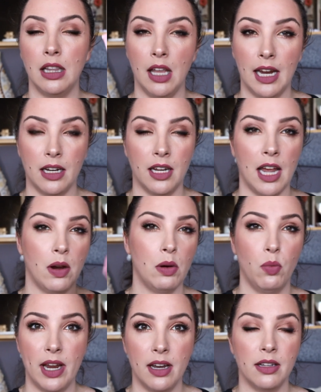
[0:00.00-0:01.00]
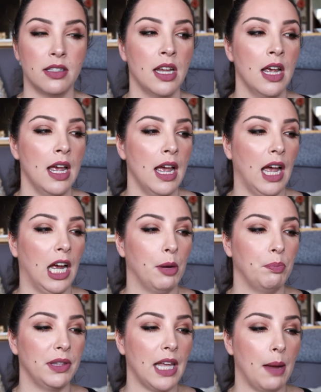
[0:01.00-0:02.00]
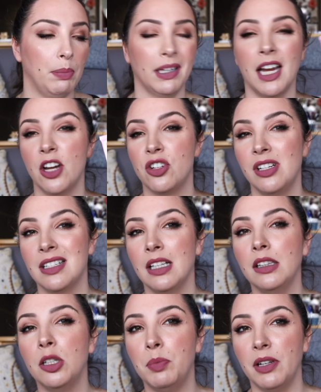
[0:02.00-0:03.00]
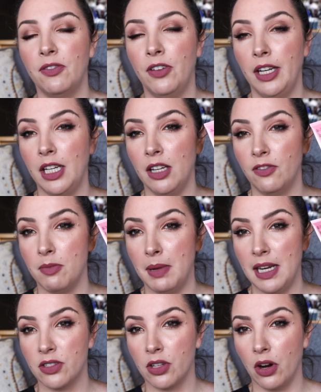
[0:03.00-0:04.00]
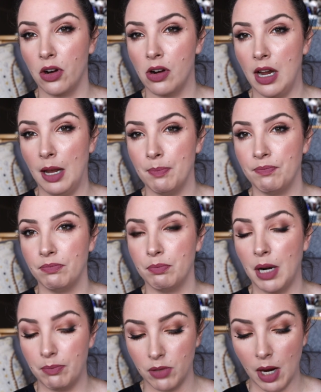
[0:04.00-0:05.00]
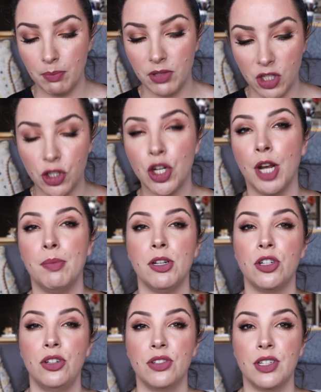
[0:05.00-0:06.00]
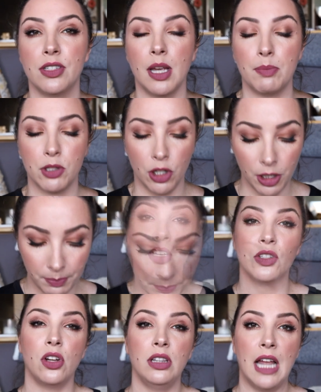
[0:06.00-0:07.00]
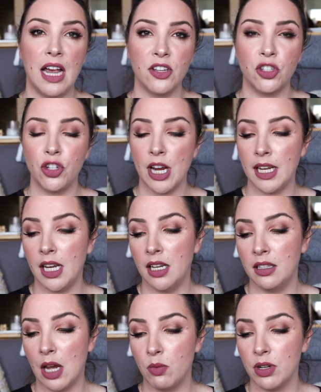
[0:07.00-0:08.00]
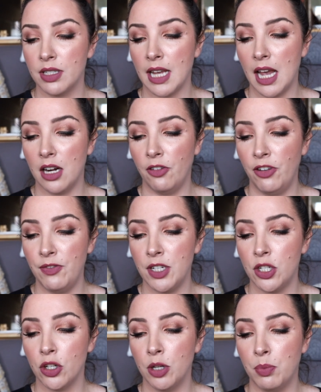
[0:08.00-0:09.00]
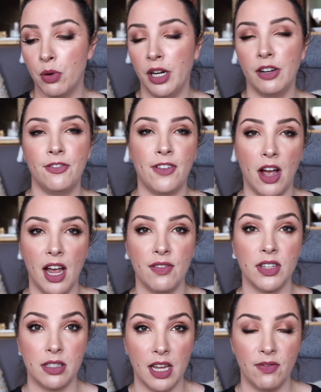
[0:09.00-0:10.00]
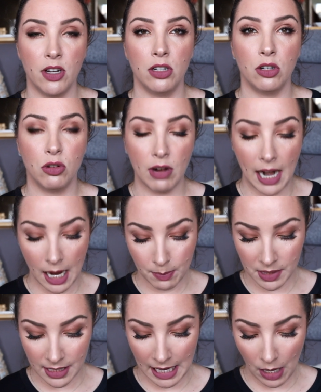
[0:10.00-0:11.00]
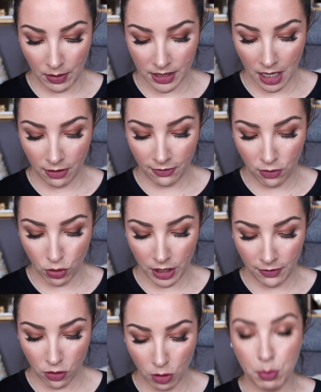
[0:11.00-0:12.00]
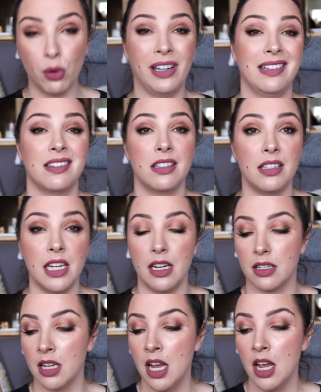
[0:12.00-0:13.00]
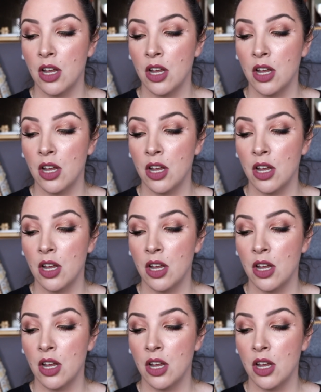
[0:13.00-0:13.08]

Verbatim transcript: I like how it wears, um, but the application is a little bit finicky for me. So, um, but I, I'm determined to use this up soon. So last check-in, that was at fifty-two point five seven grams. Now it's at forty-four point six.